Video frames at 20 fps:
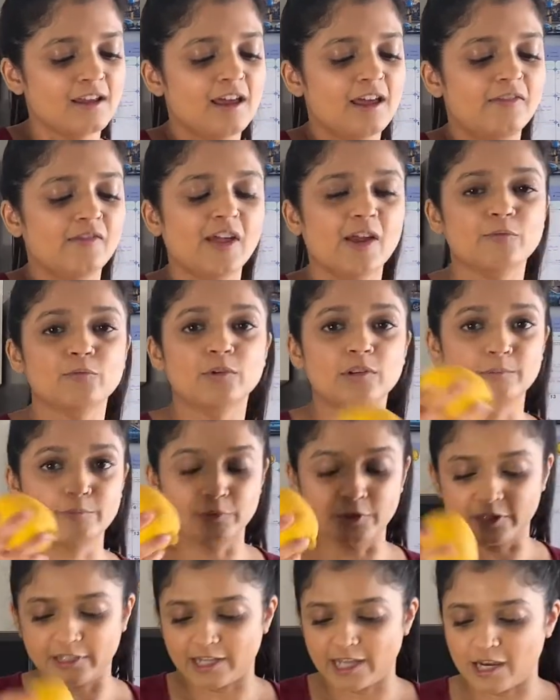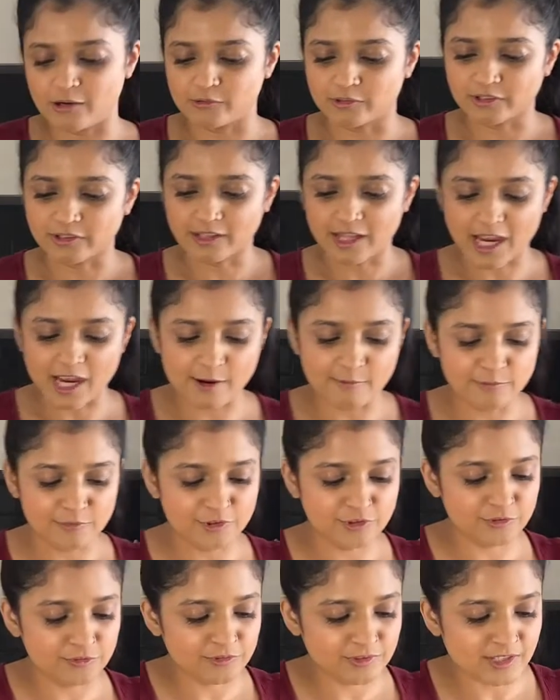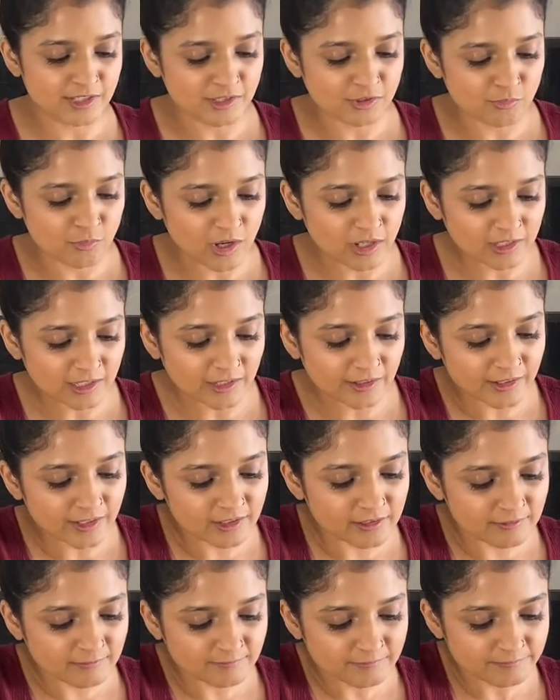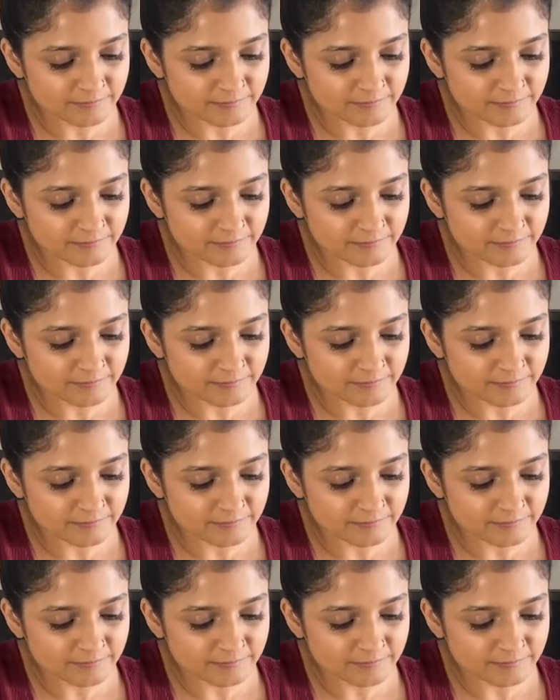and then we'll put our lime juice as well in there.